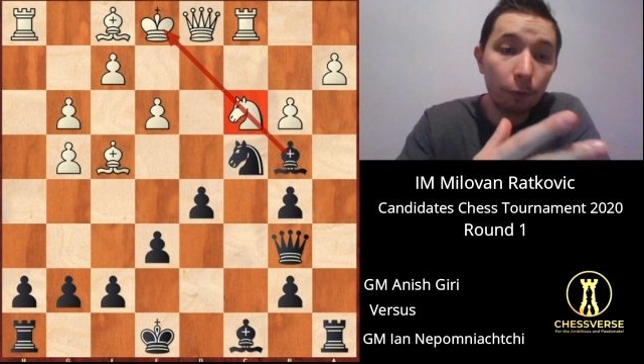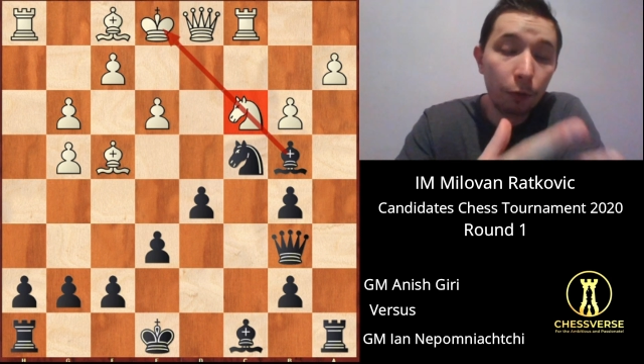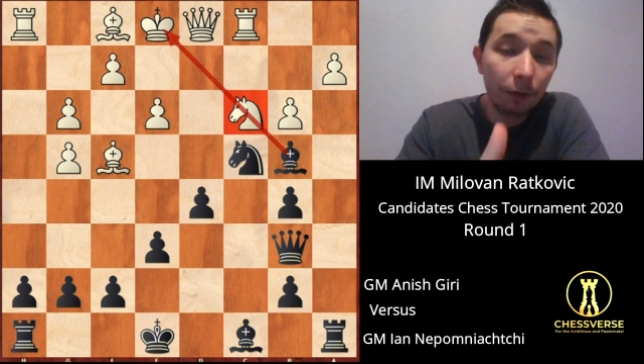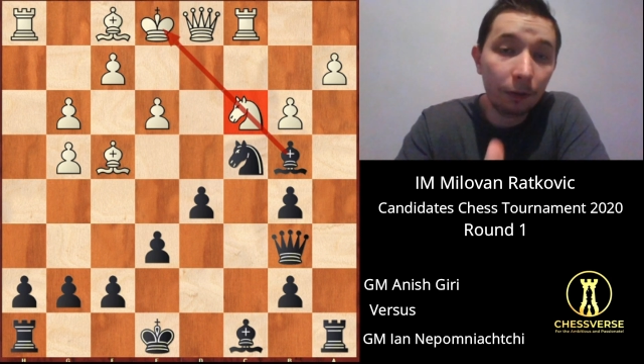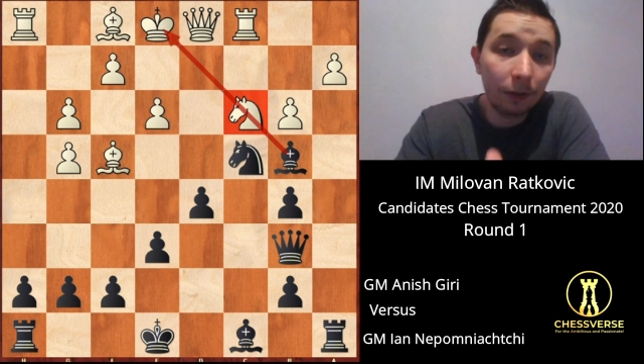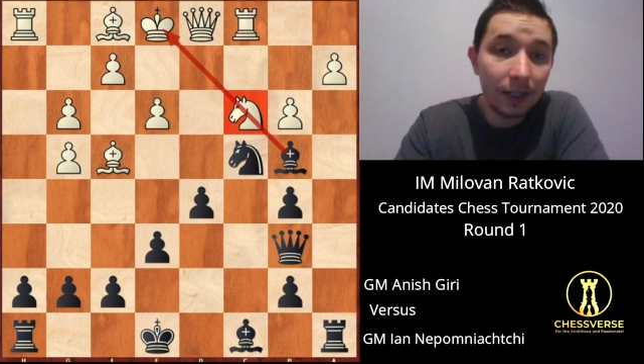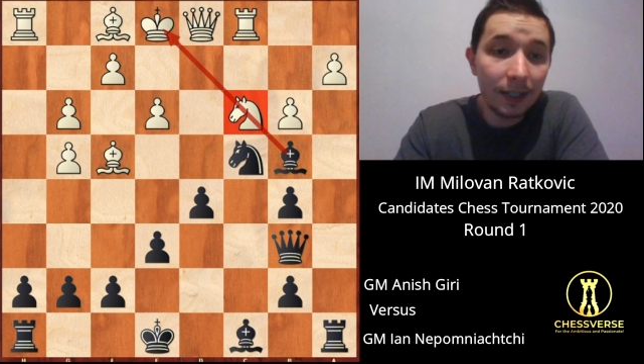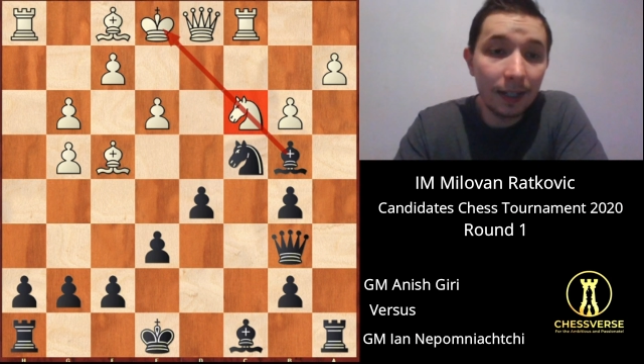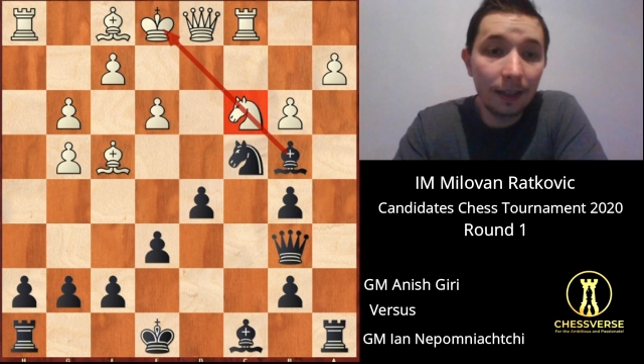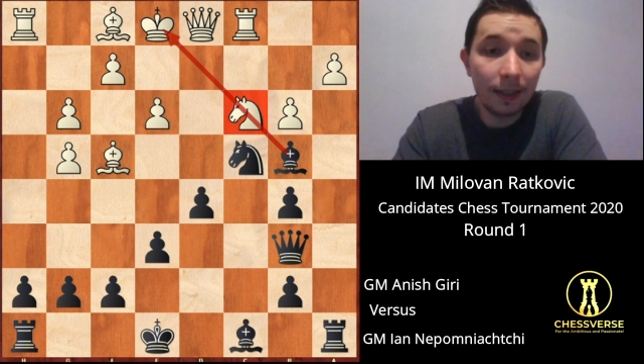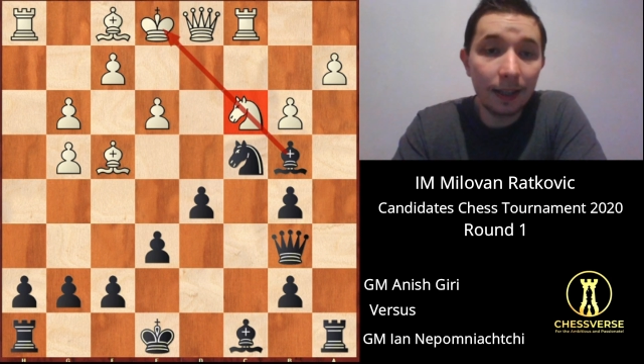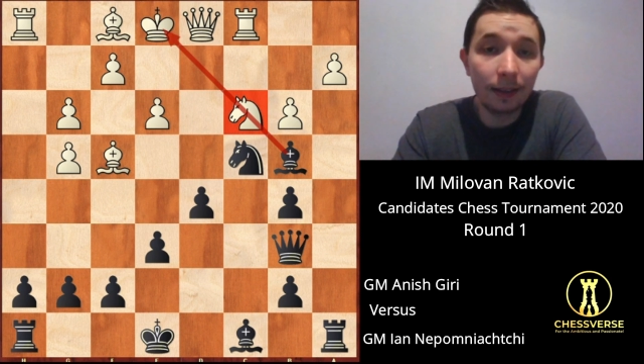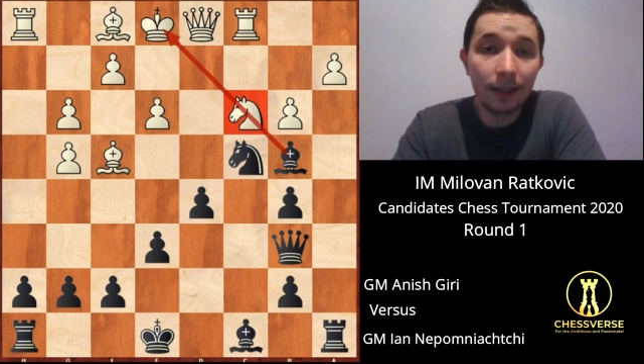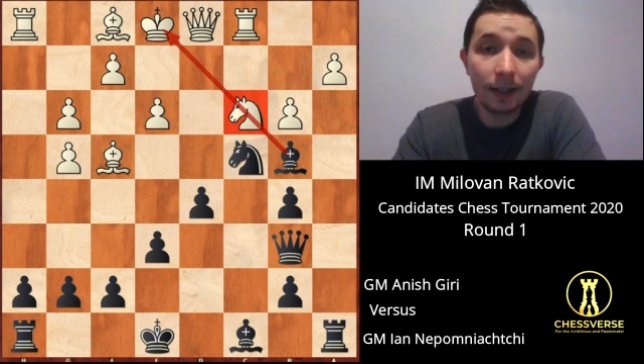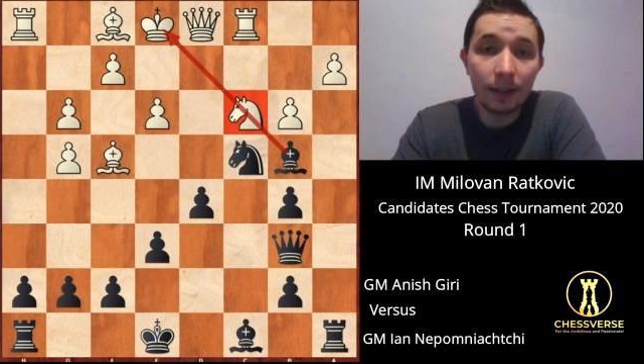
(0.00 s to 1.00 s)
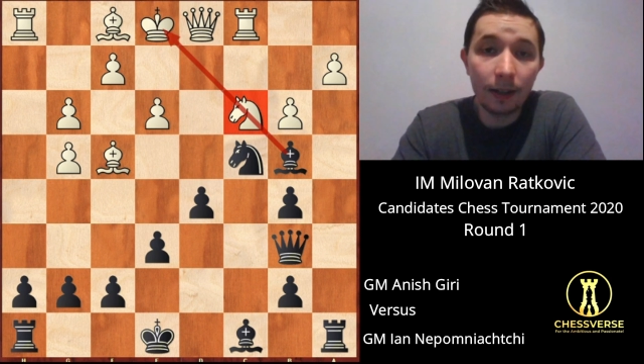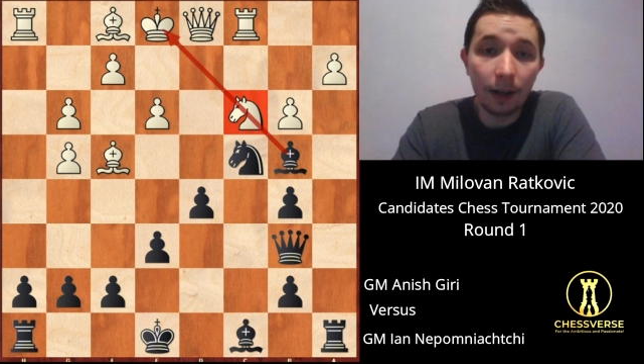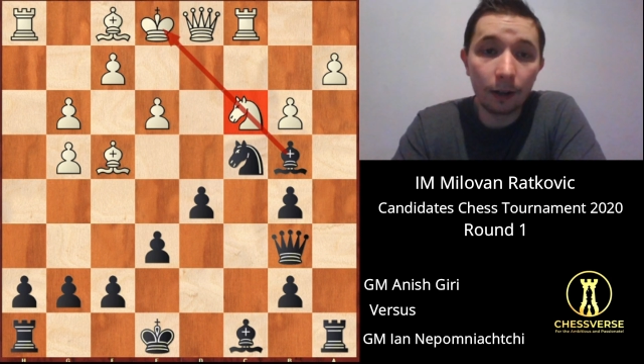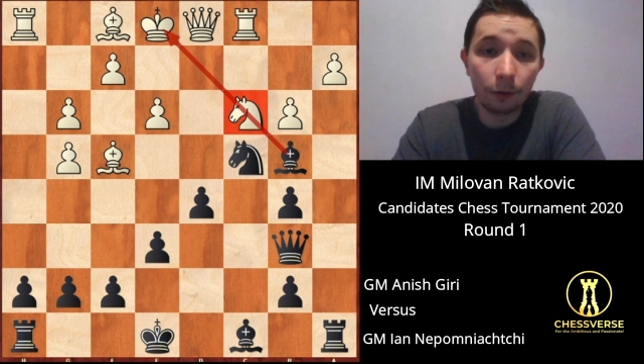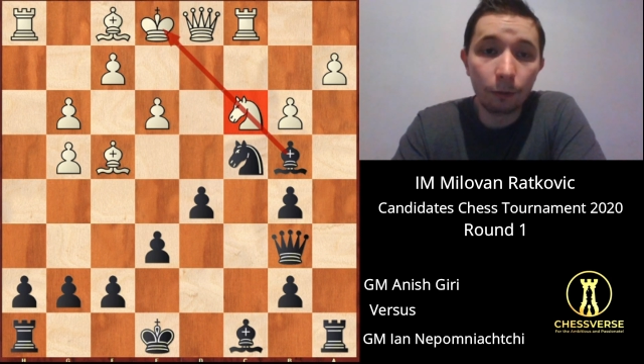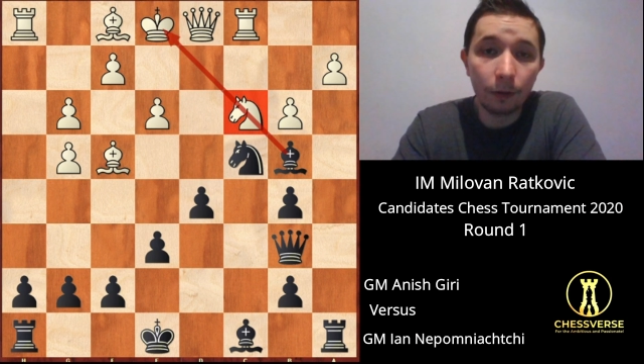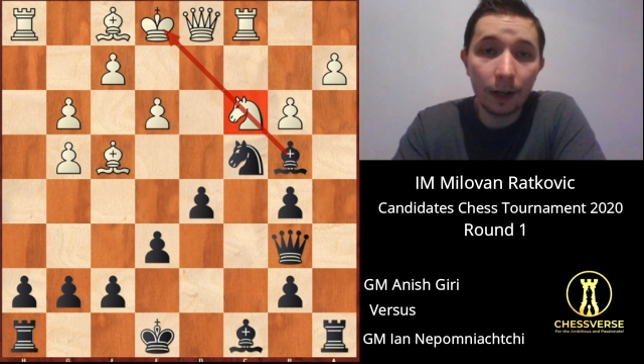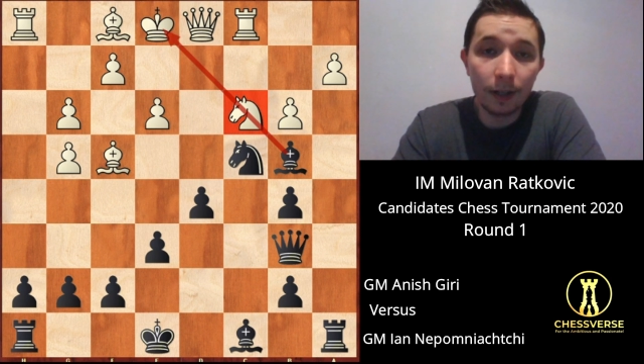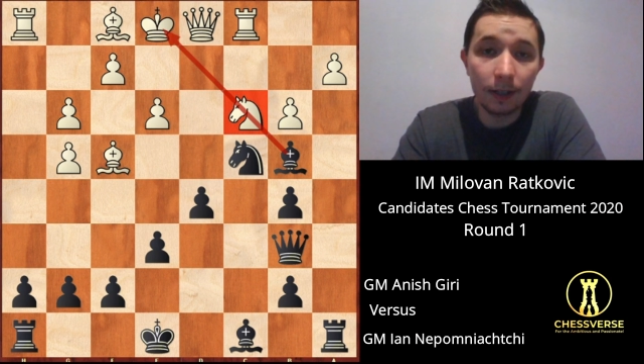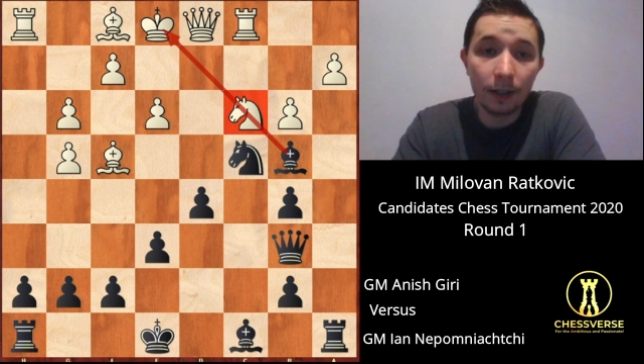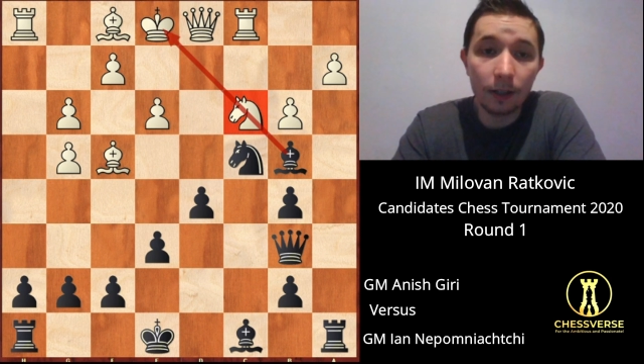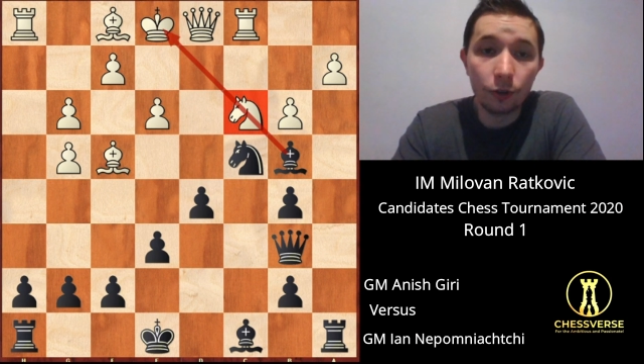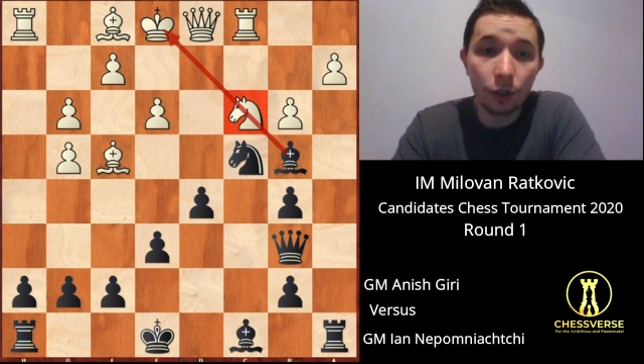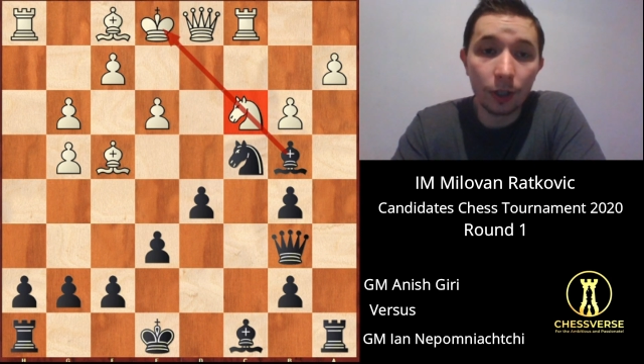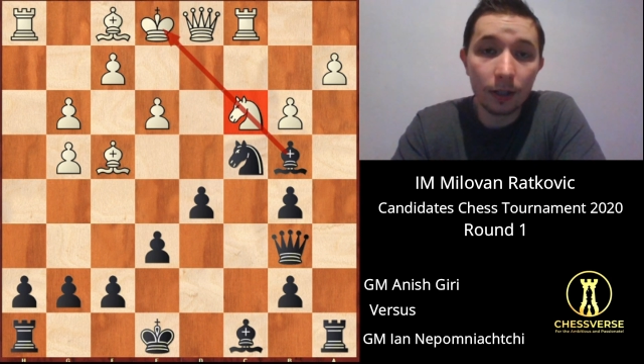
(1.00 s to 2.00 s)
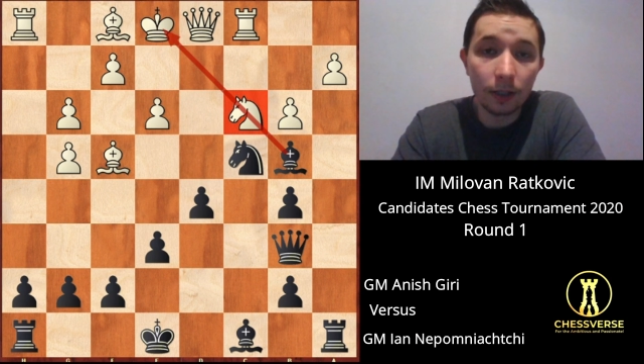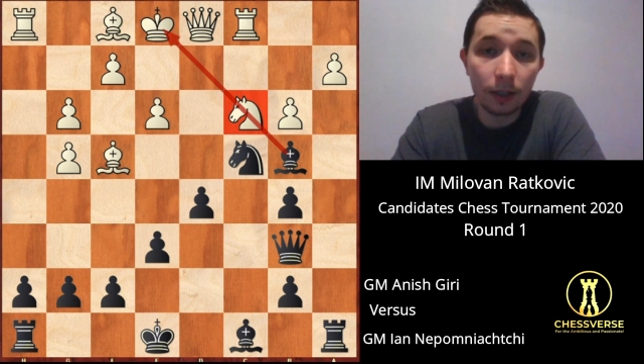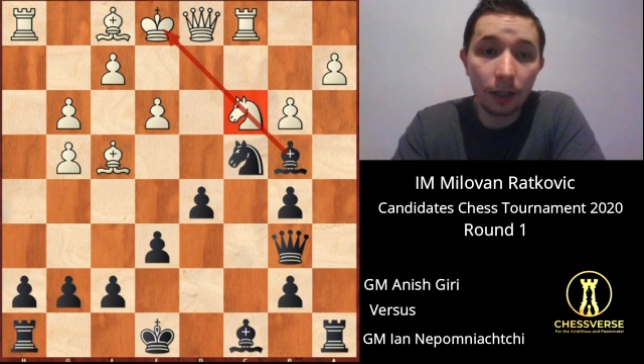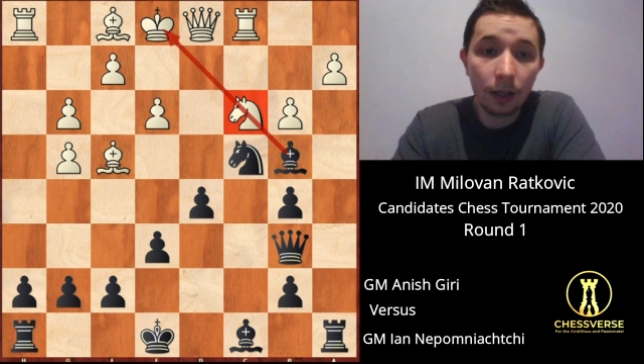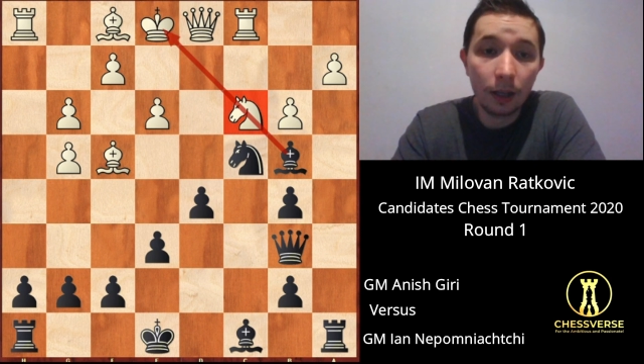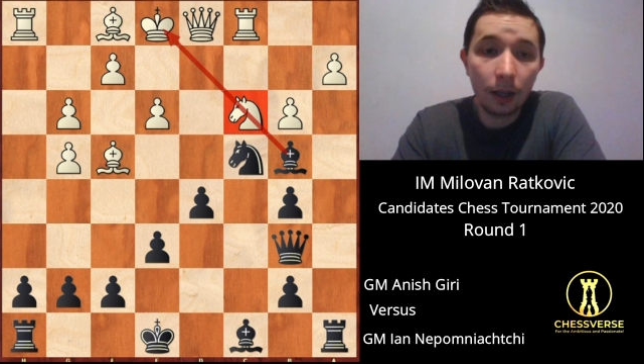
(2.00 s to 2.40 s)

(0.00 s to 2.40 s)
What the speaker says: we will see that this sacrifice is just